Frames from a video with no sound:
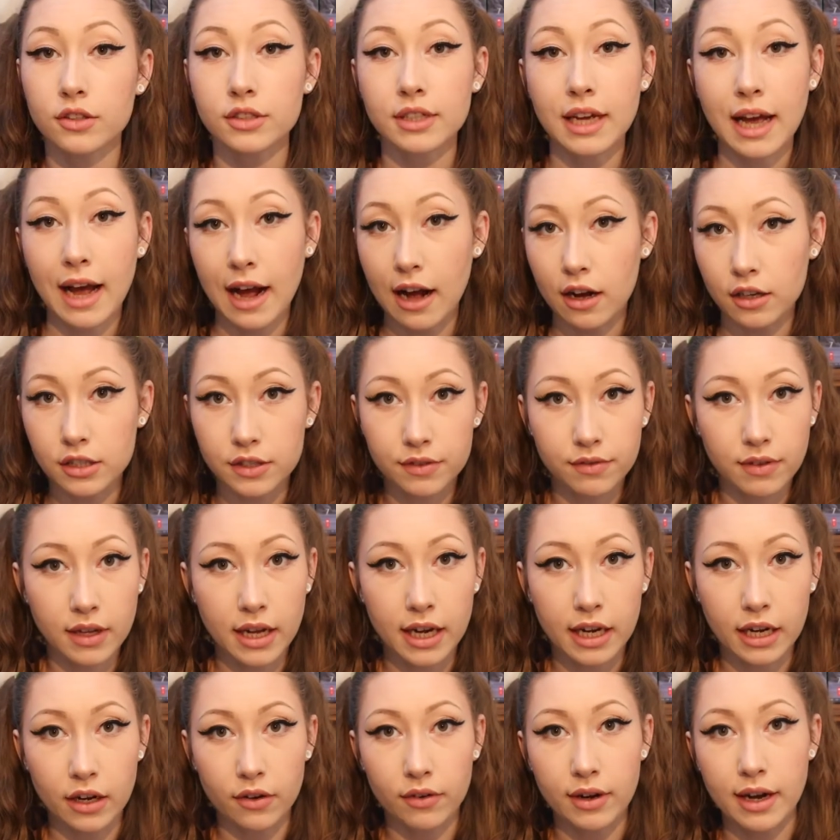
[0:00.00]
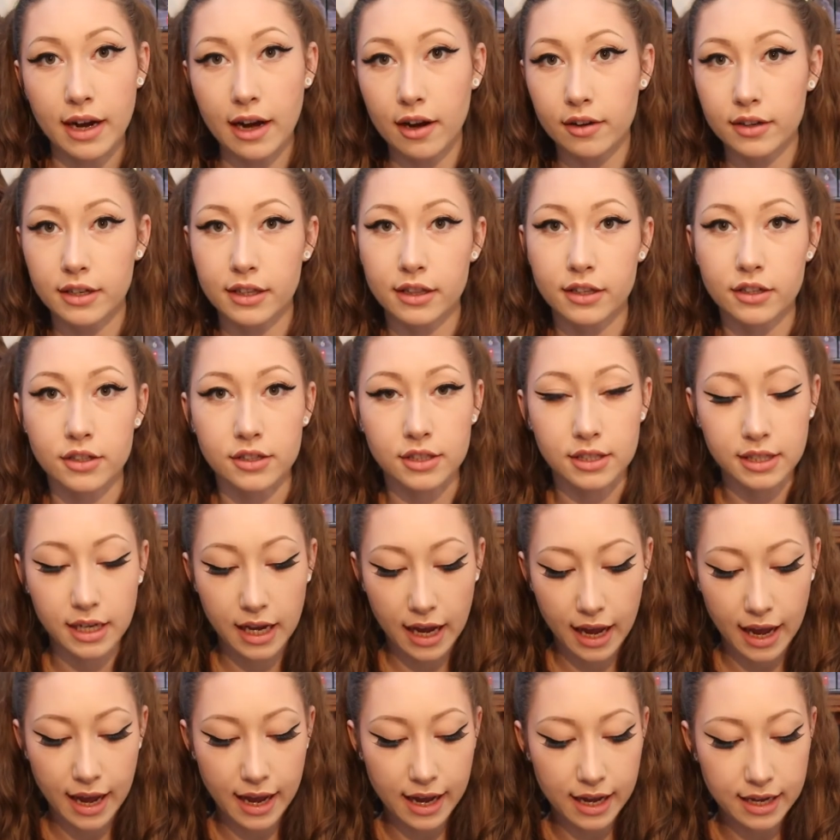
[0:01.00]
There's owls flying around and there's
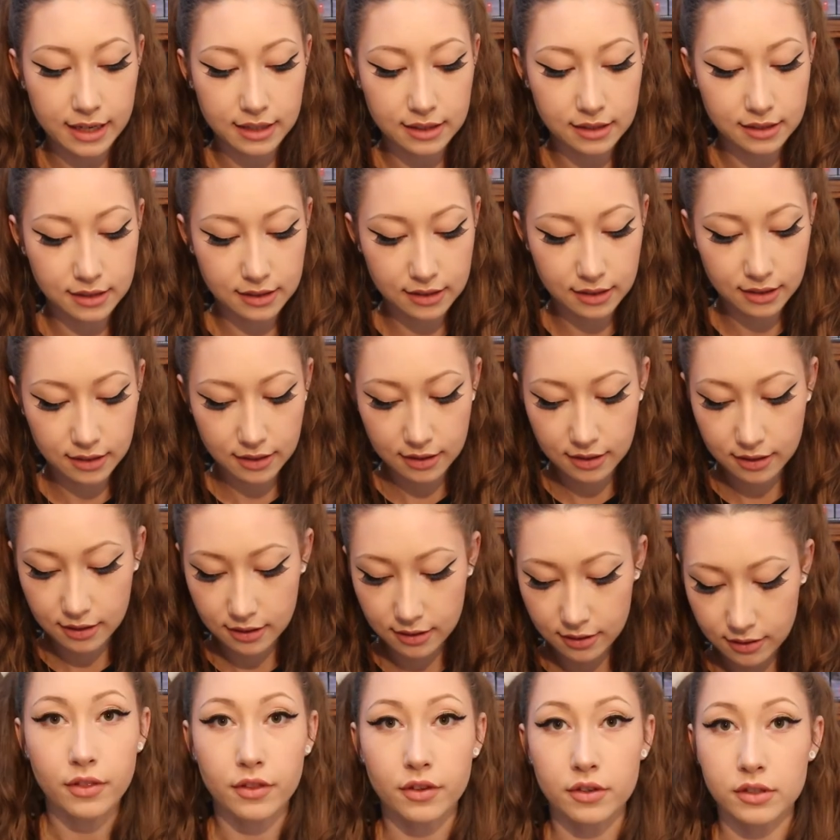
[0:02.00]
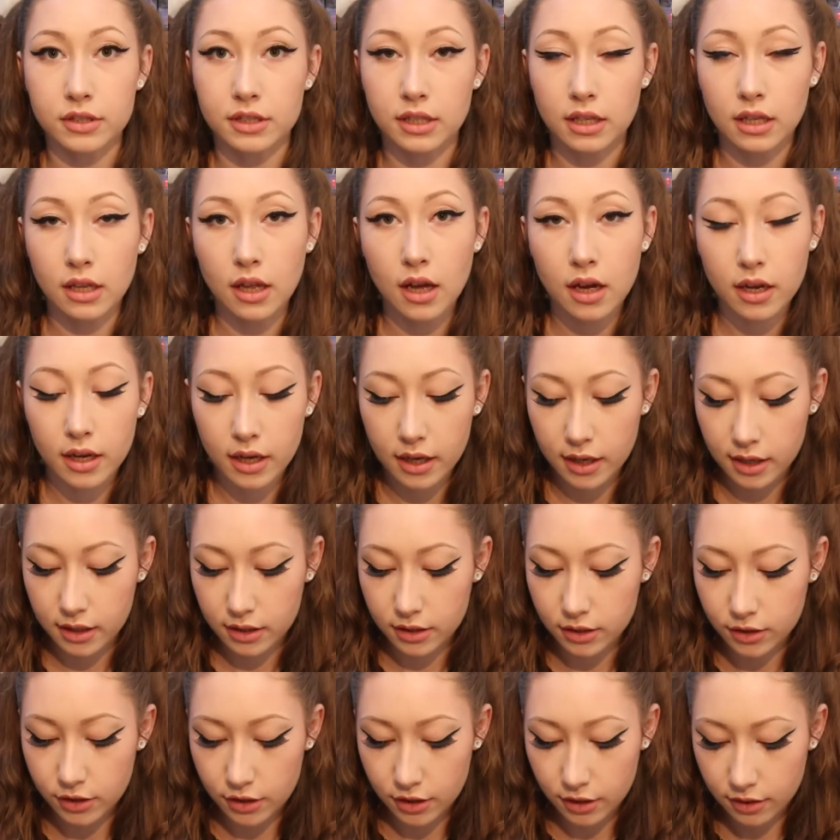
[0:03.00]
cats. There's
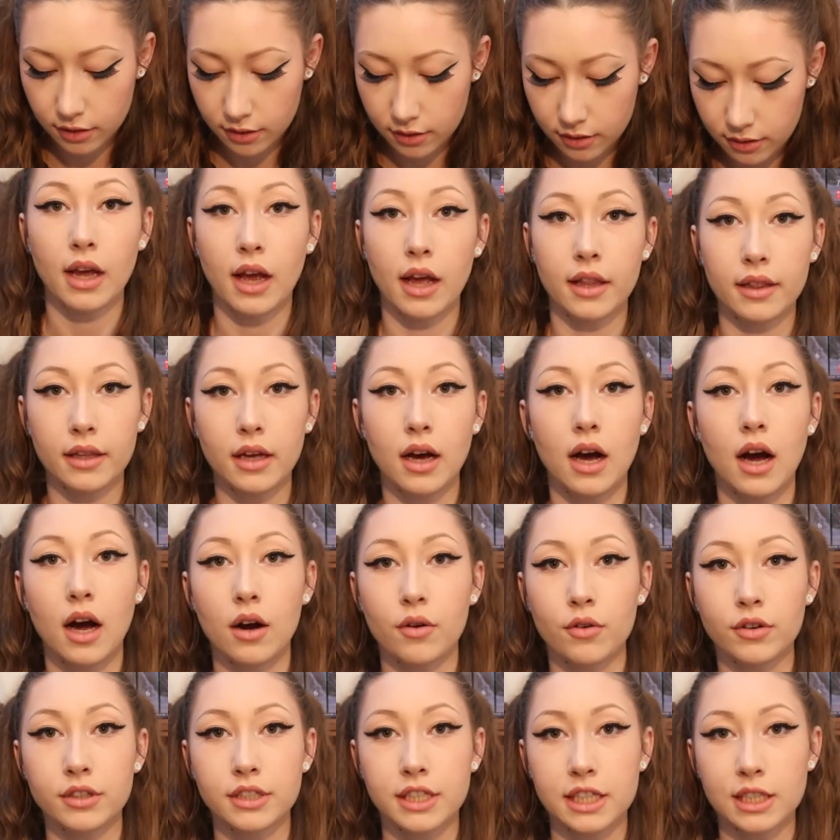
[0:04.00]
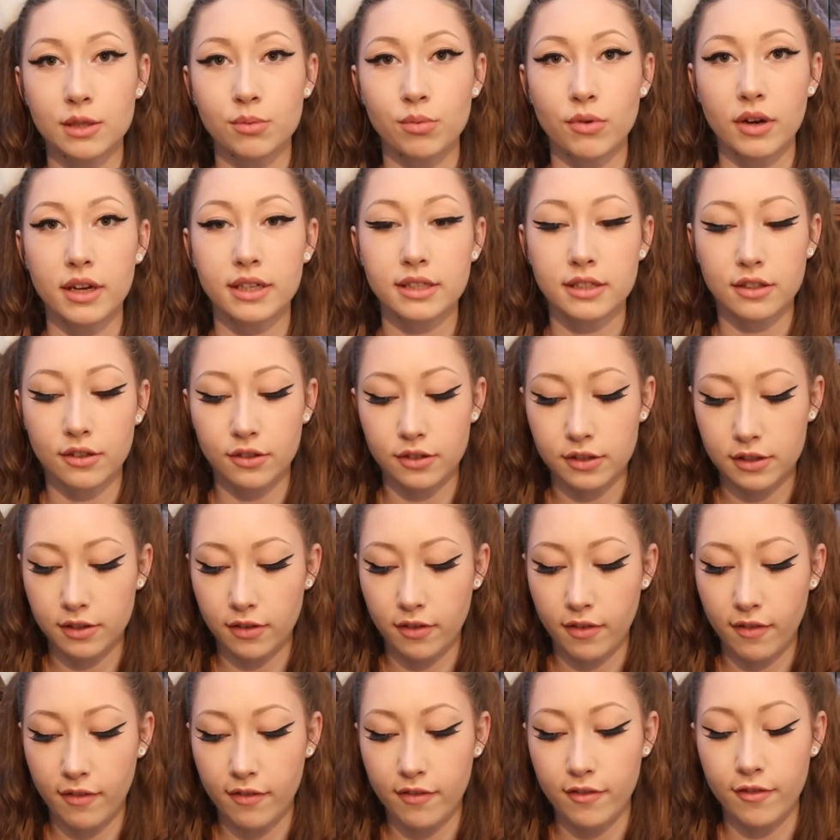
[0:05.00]
luggage and the Hogwarts Express
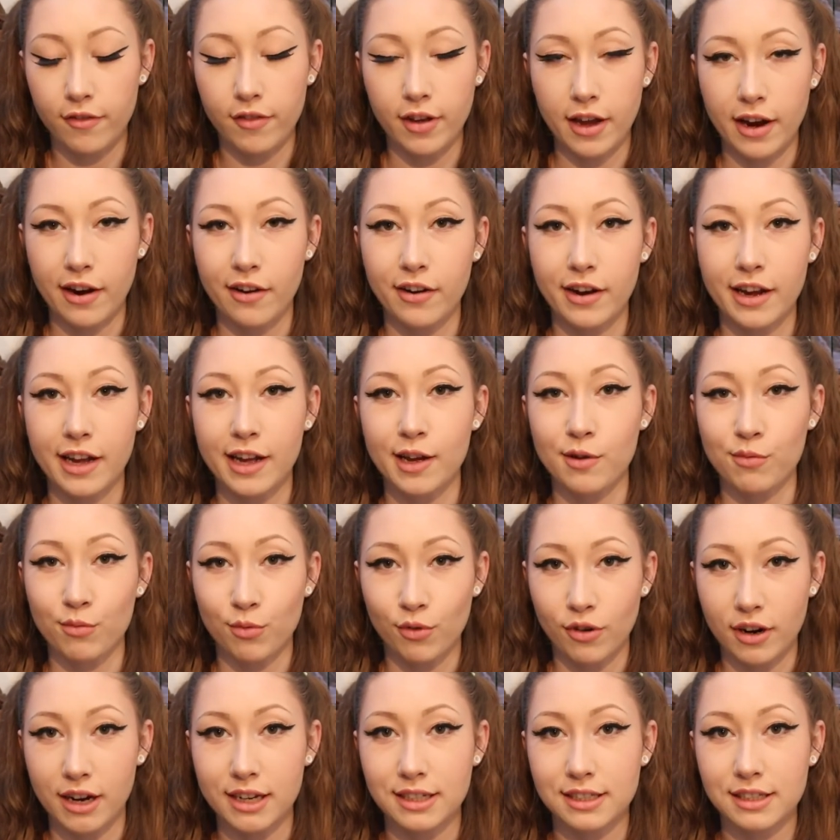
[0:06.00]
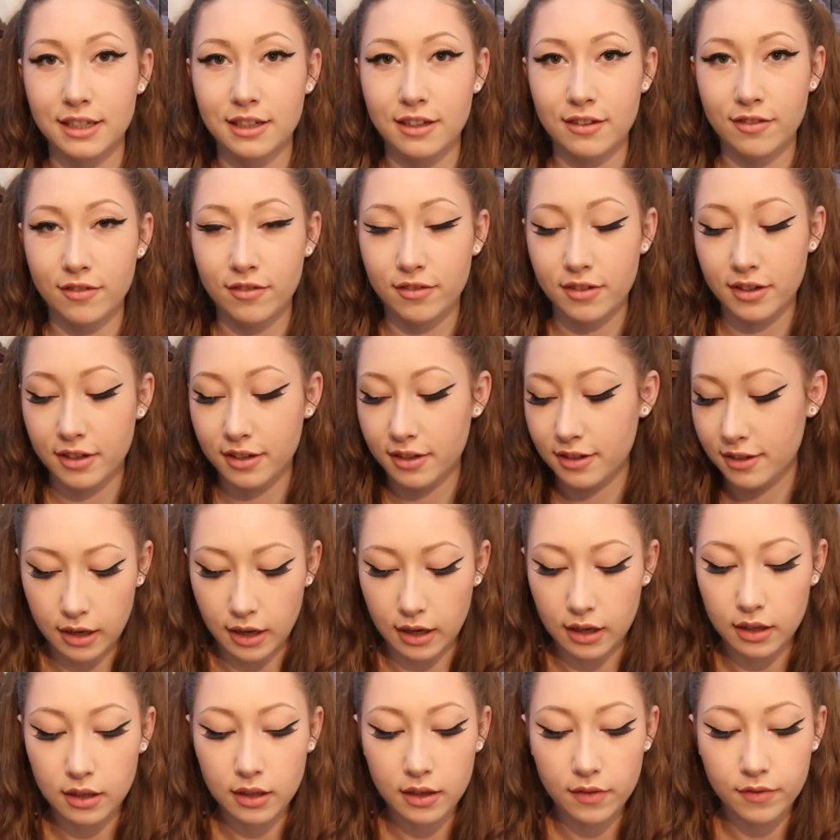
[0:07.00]
looks very impressive.
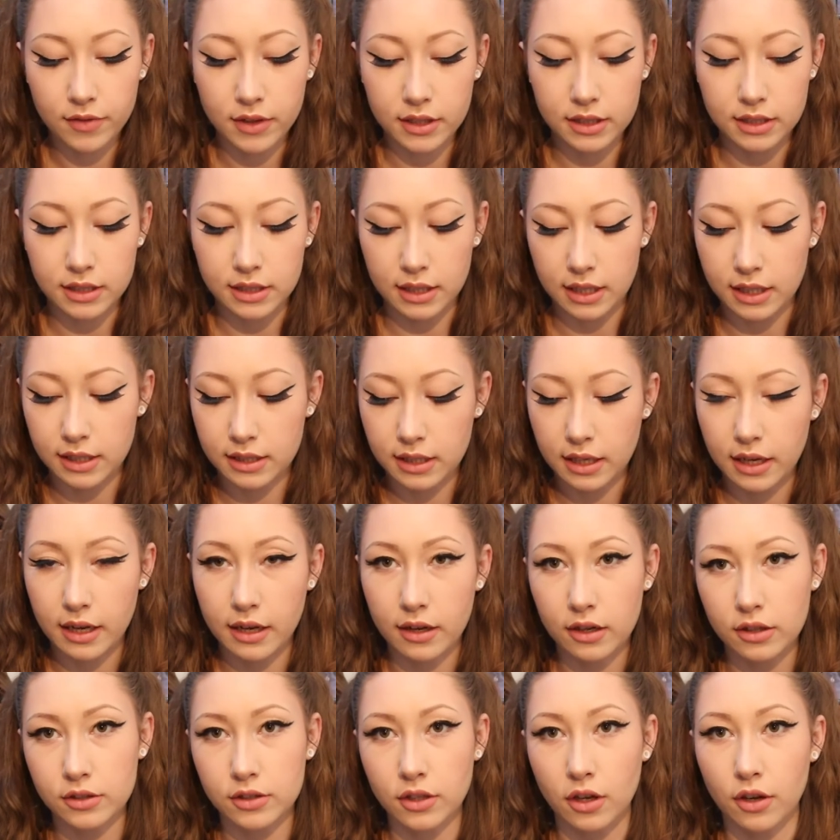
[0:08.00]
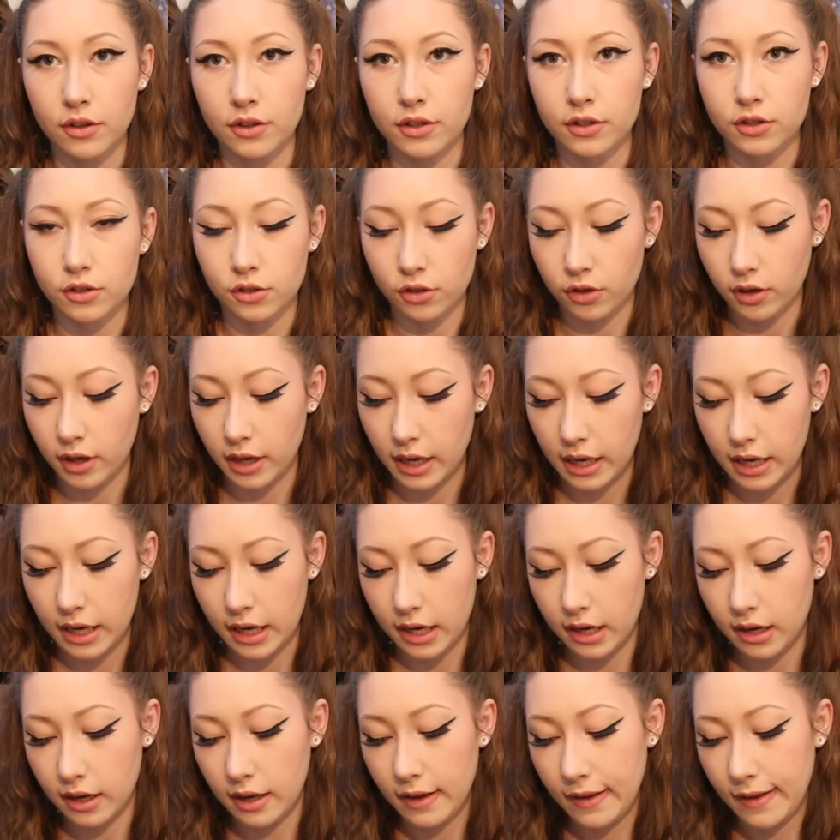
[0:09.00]
Gotta love the details on the
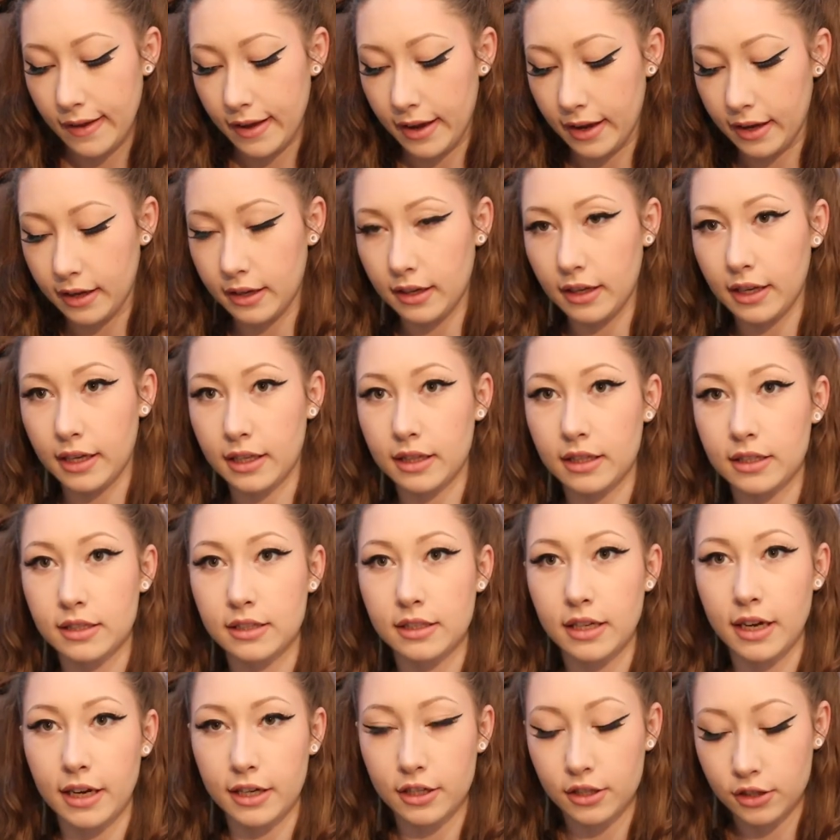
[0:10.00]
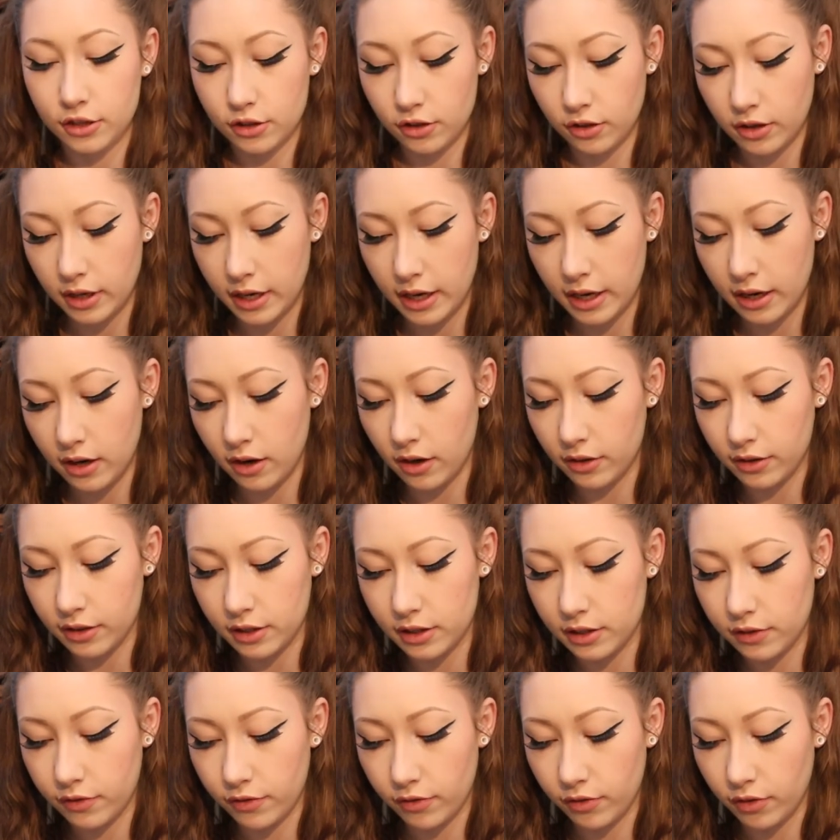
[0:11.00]
train and like the texturing on
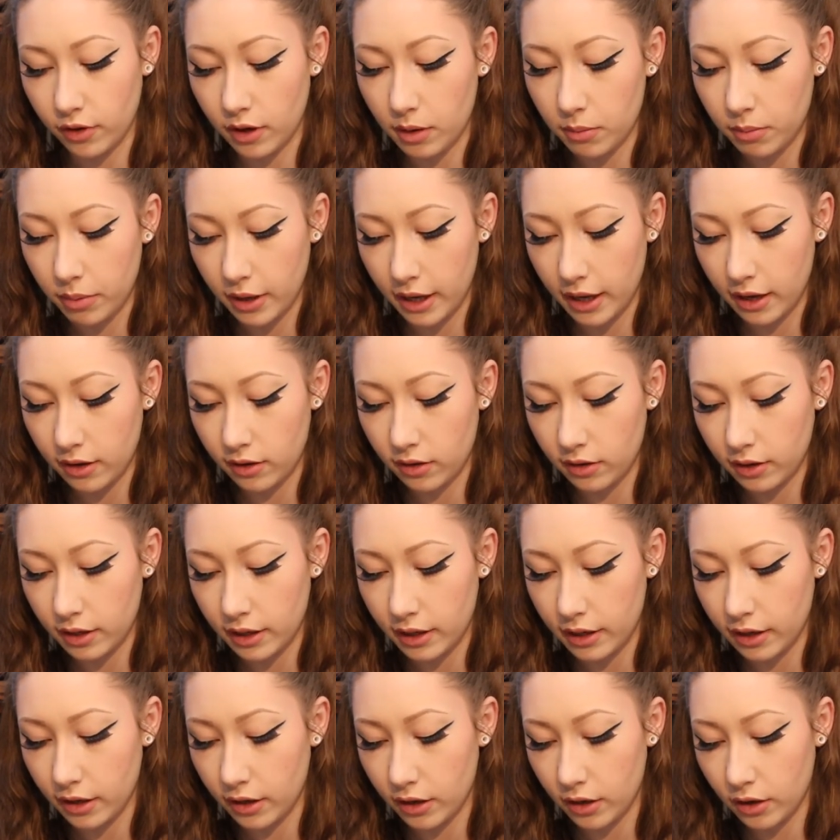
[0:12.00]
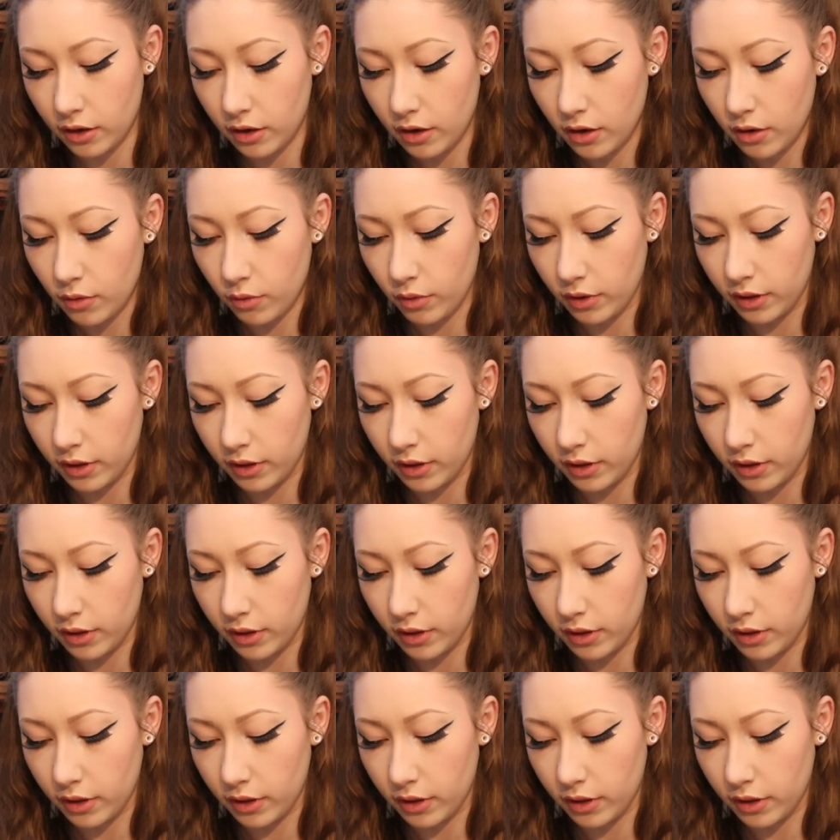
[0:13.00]
this front panel here.